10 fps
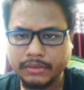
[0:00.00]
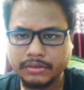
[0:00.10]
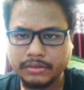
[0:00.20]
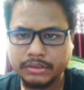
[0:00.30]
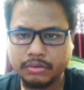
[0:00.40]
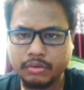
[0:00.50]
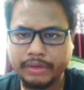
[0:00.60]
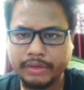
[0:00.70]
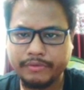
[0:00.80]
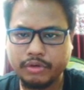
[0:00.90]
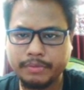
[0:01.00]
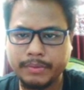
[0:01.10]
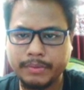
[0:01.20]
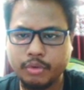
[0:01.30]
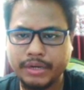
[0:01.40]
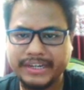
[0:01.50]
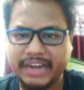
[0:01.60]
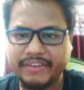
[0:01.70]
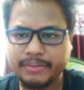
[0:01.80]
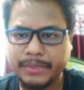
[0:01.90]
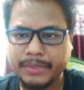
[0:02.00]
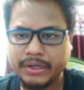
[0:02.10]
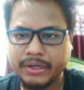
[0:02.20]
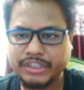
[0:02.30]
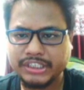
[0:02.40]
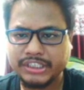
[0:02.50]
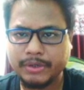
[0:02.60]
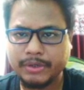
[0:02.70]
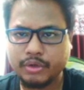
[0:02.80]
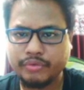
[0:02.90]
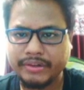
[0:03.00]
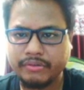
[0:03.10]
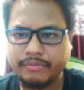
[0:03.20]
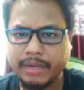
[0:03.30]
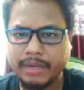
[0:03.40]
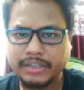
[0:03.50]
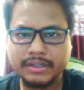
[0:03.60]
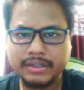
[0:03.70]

So if you want to promote like Traffic Builder, which is coming on 12th of March,